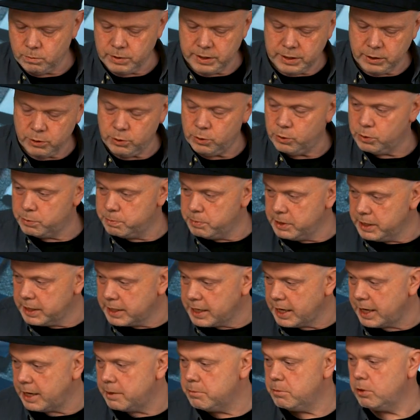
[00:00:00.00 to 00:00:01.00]
with a USB
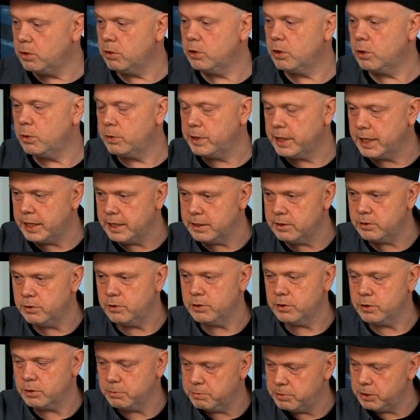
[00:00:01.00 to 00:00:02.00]
cable going into
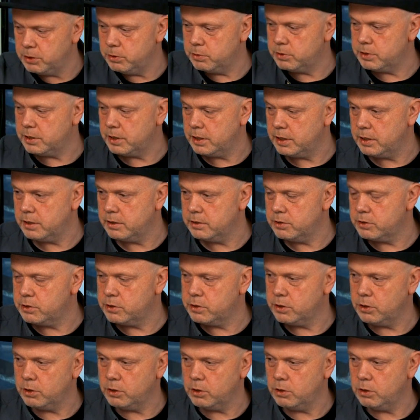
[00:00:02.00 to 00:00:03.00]
the computer.
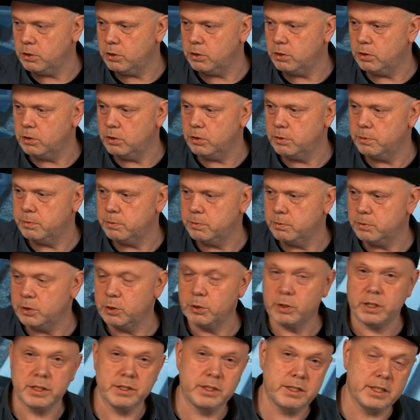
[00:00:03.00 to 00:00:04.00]
So you
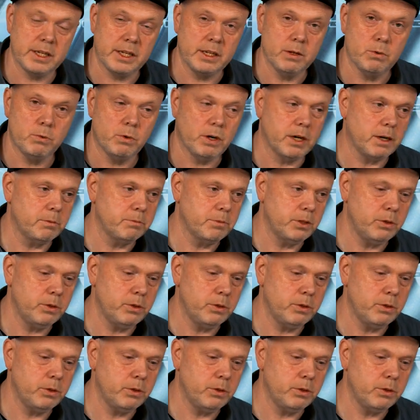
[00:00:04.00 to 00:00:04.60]
can see what I'm